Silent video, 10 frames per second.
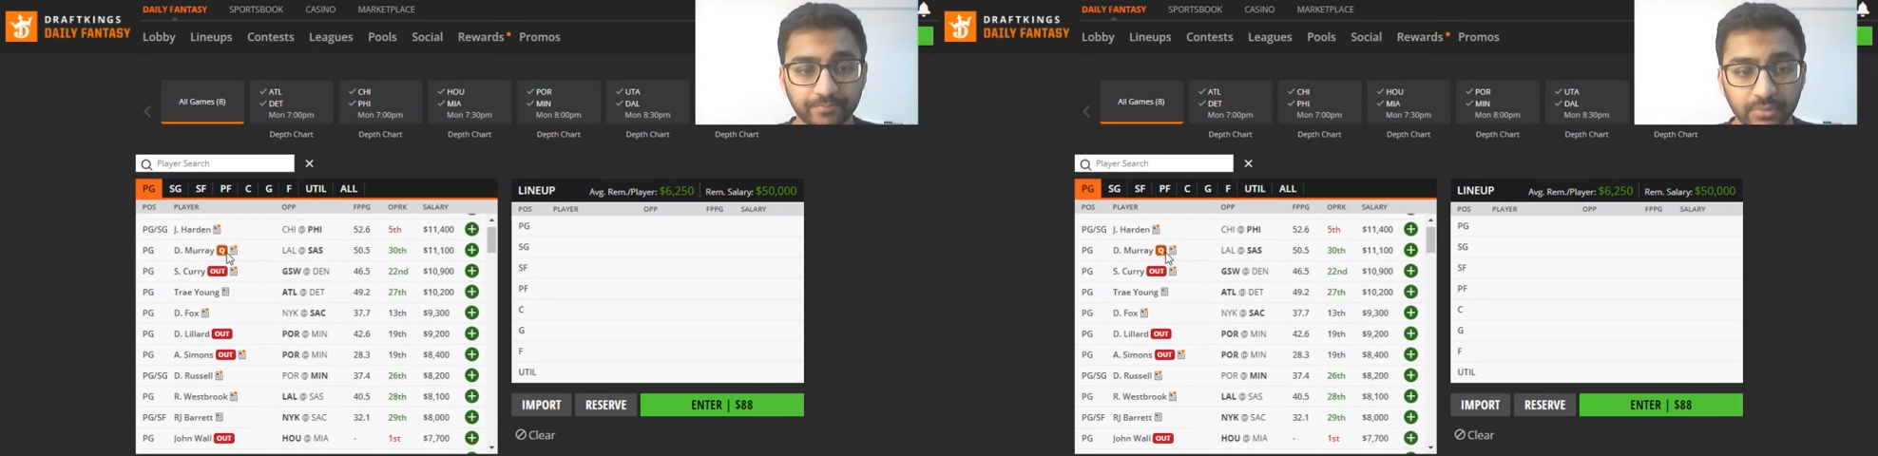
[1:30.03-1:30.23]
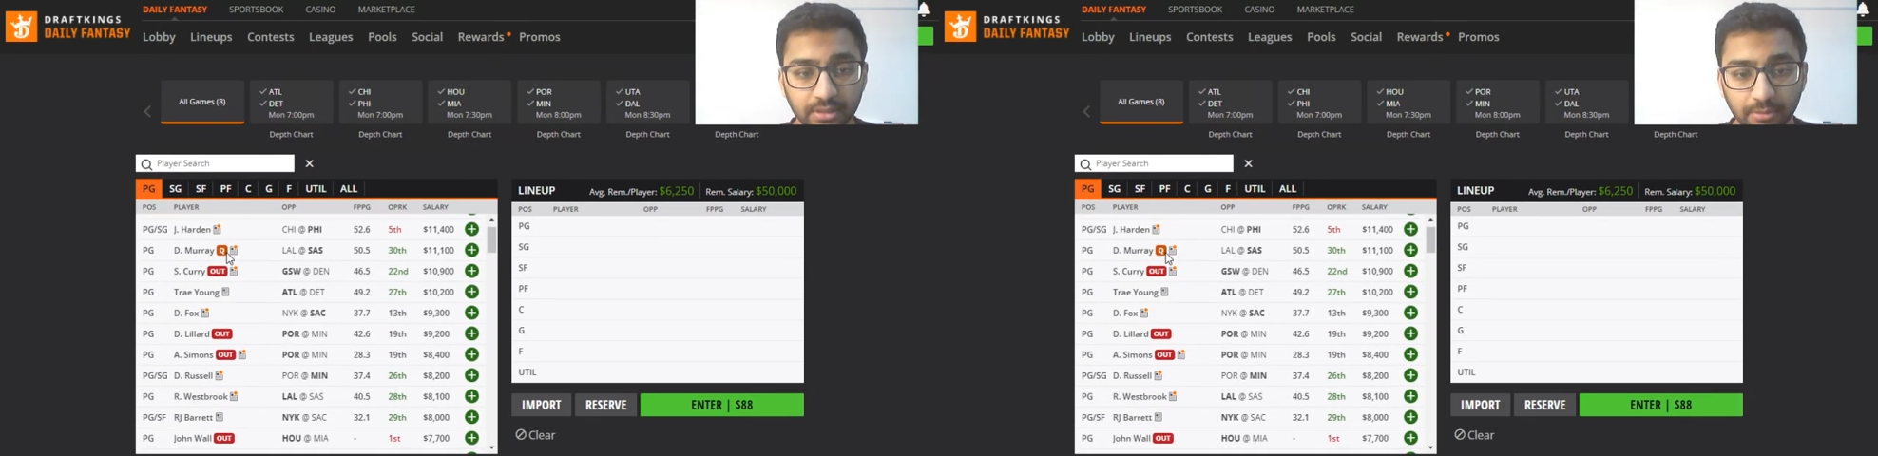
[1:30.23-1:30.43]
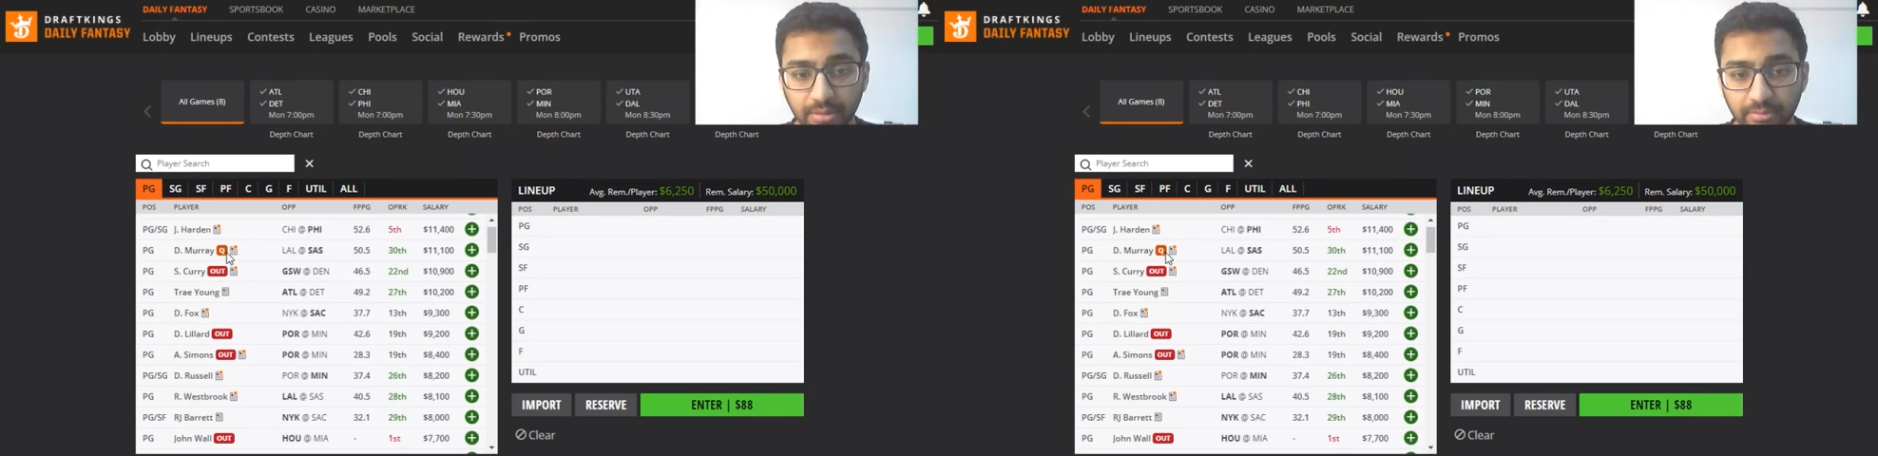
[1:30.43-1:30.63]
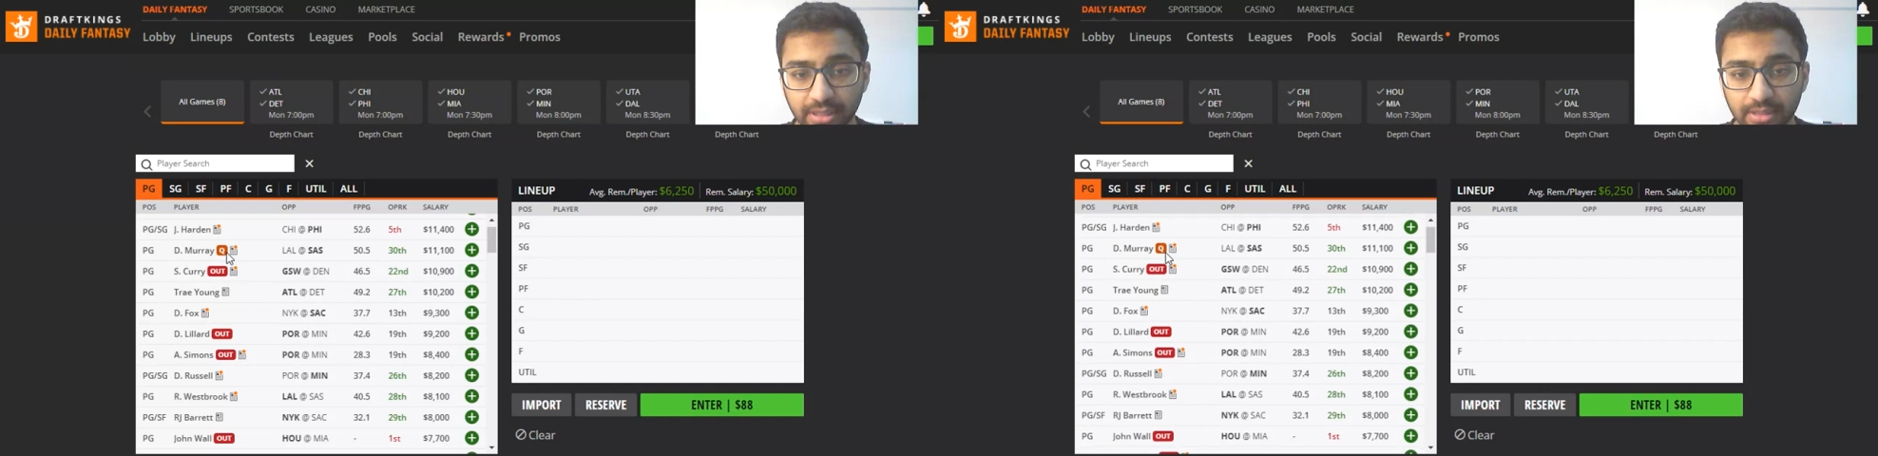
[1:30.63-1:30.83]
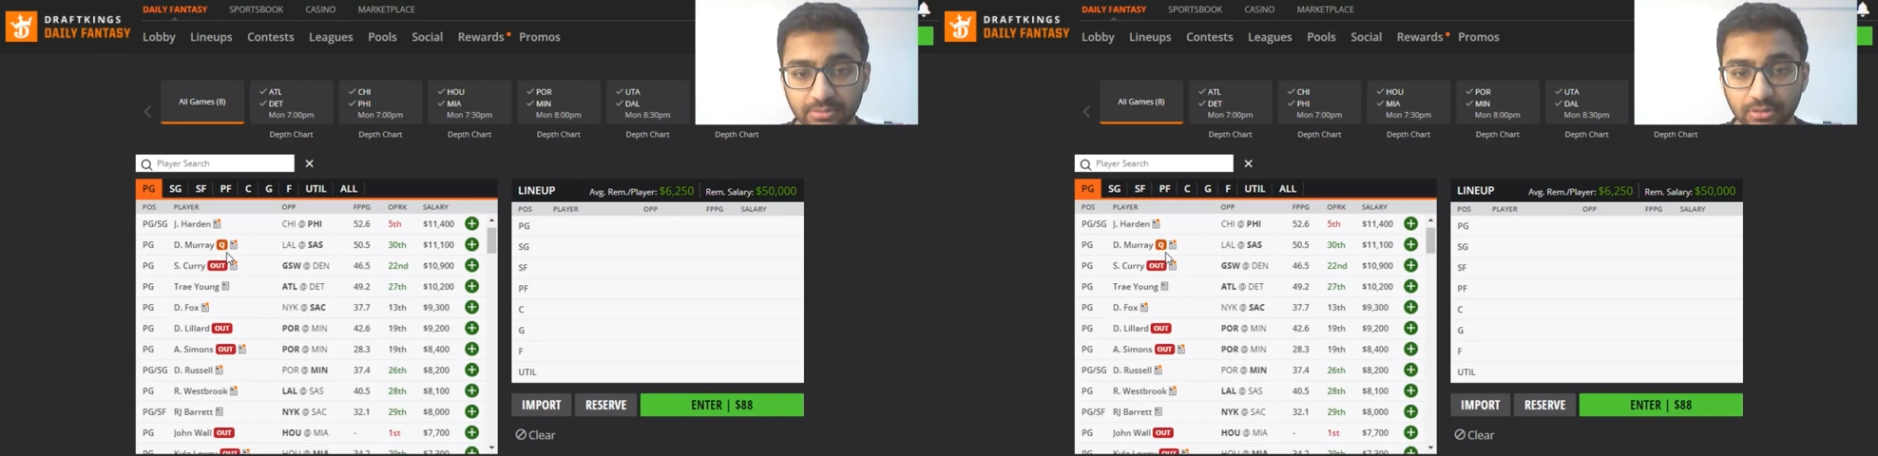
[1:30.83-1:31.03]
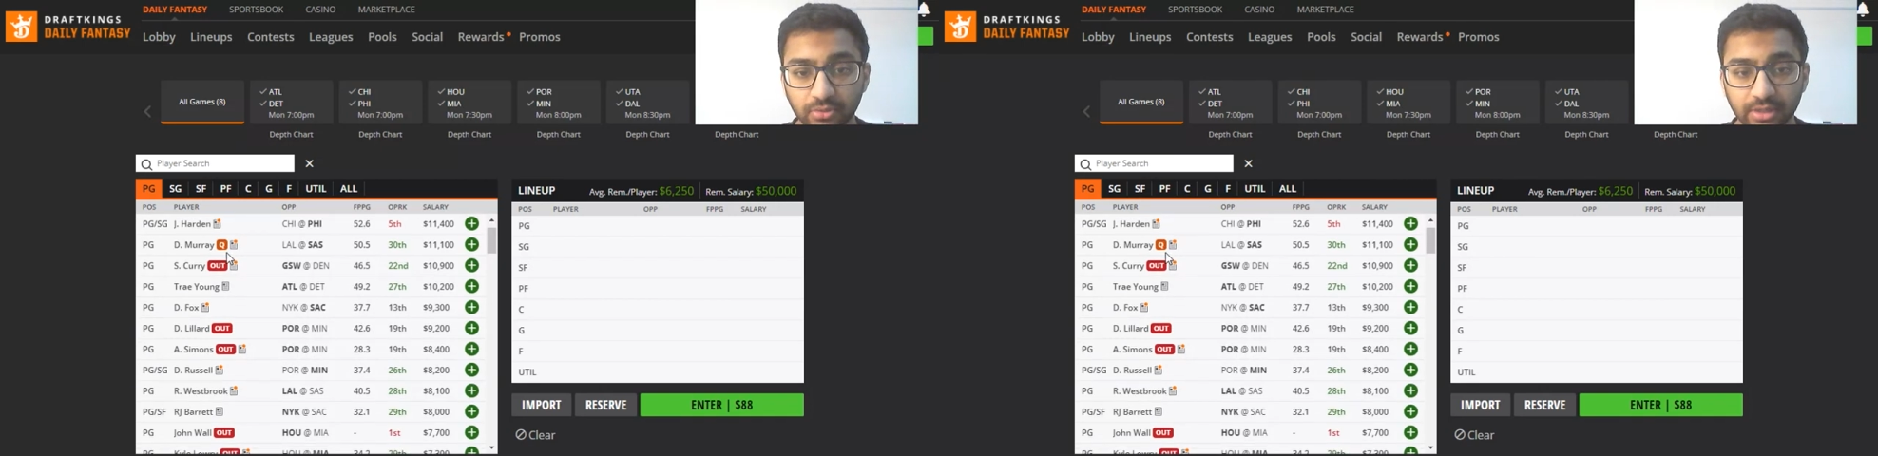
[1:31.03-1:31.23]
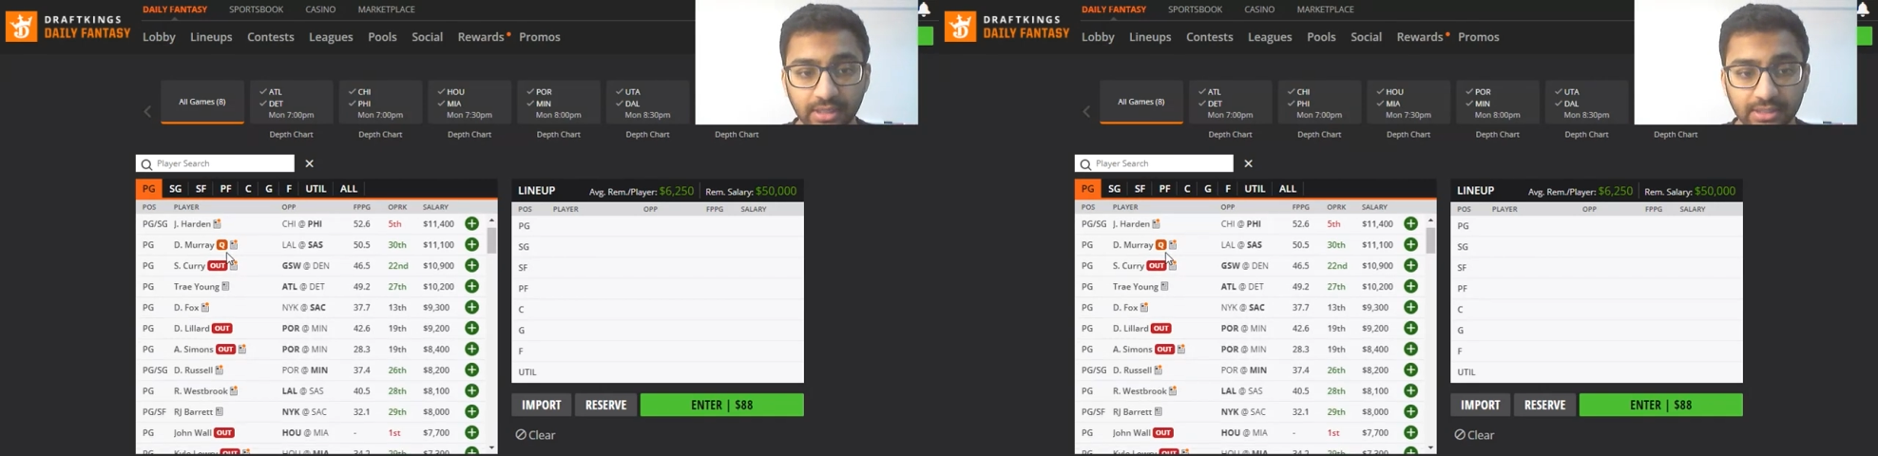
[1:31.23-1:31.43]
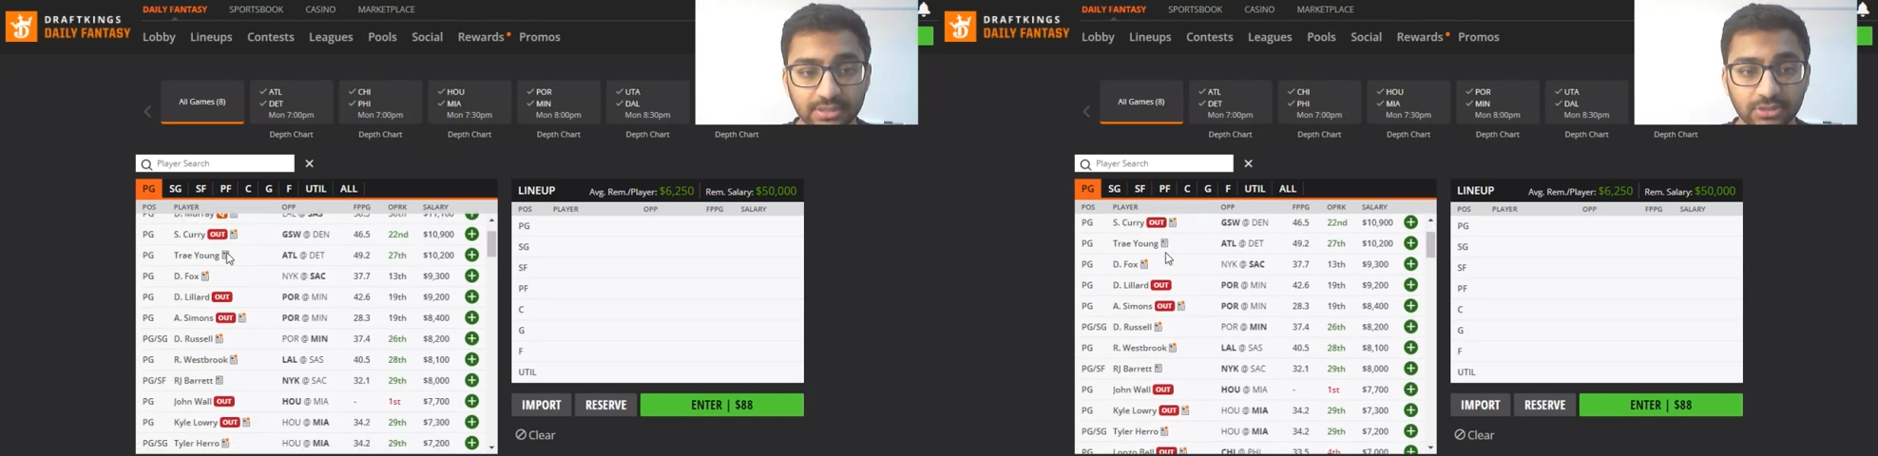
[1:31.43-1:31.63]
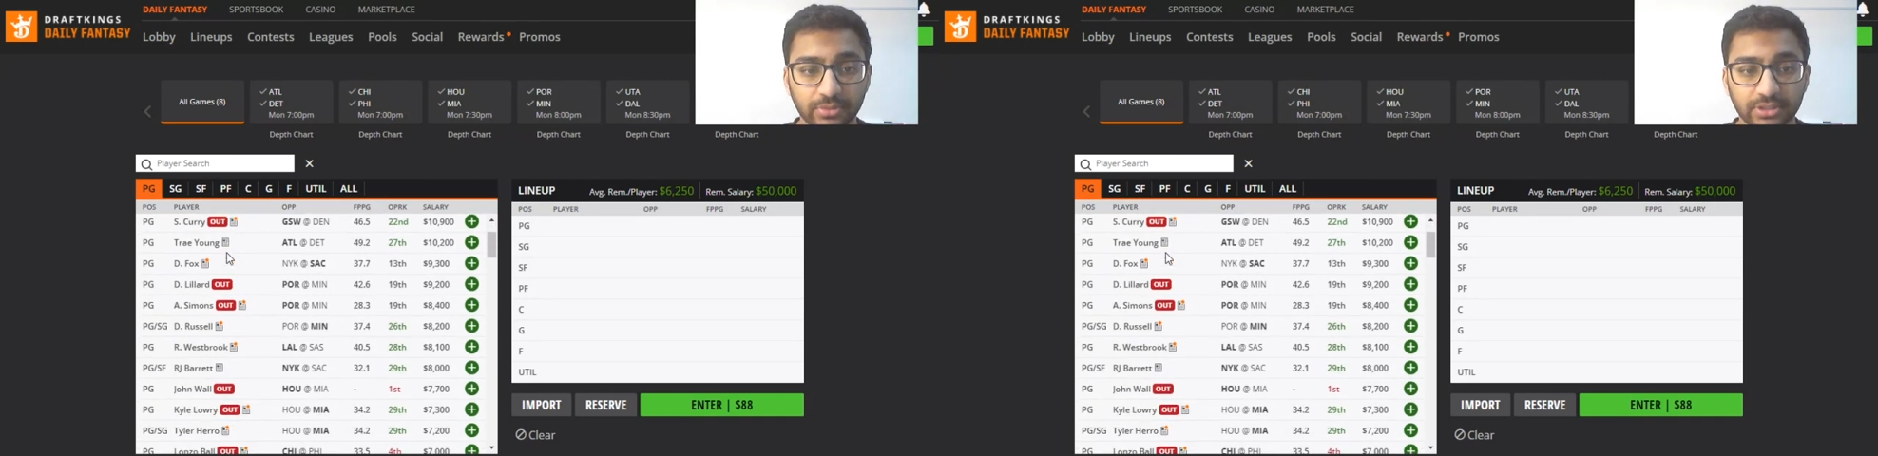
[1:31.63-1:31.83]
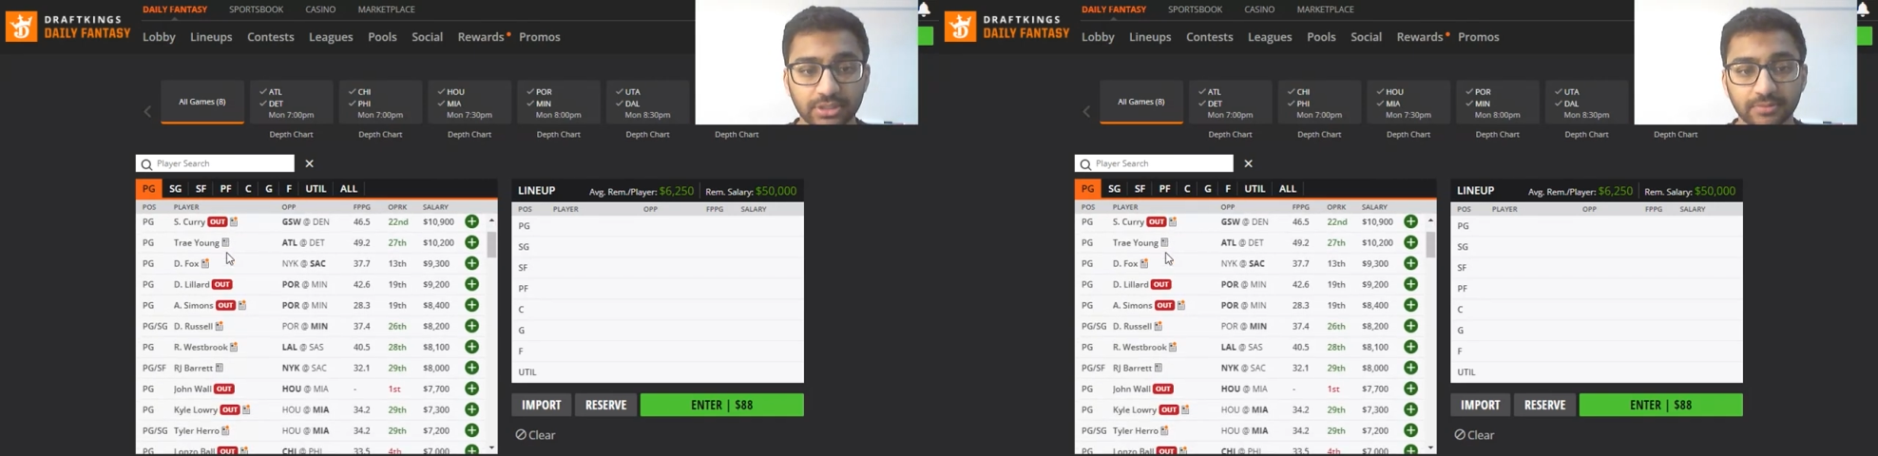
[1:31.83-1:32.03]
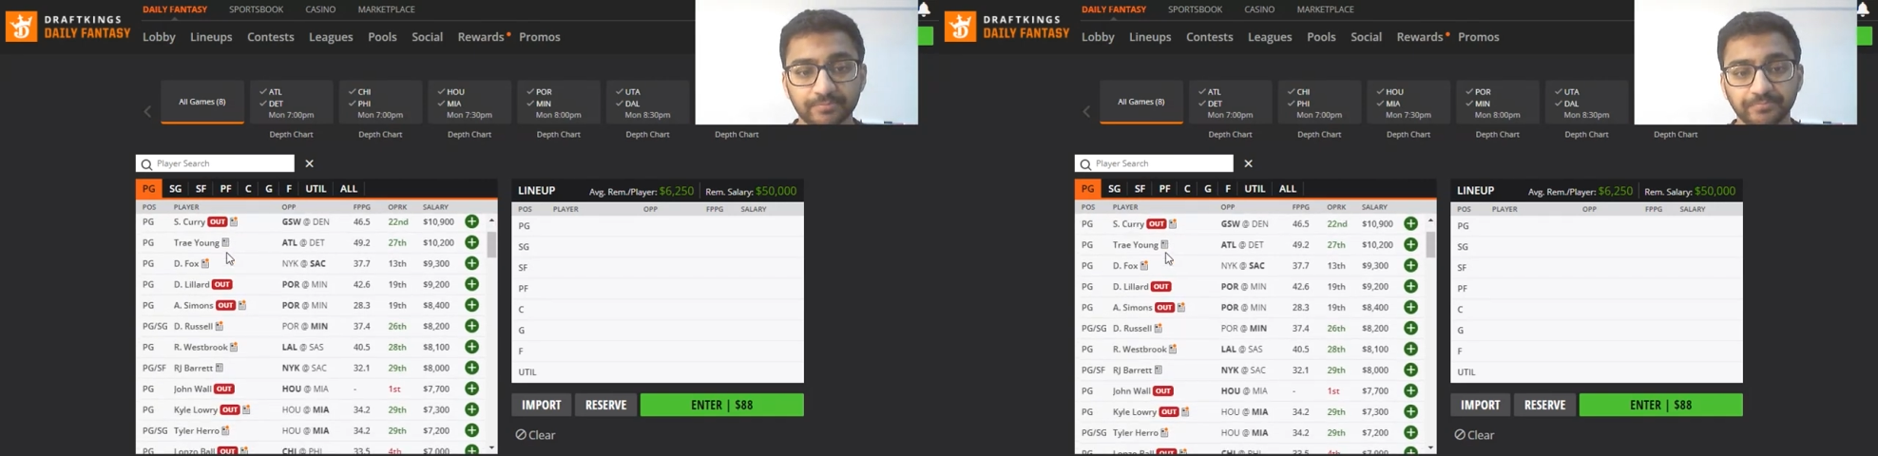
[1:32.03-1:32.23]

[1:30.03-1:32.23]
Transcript: but I probably get up to Luka in that situation.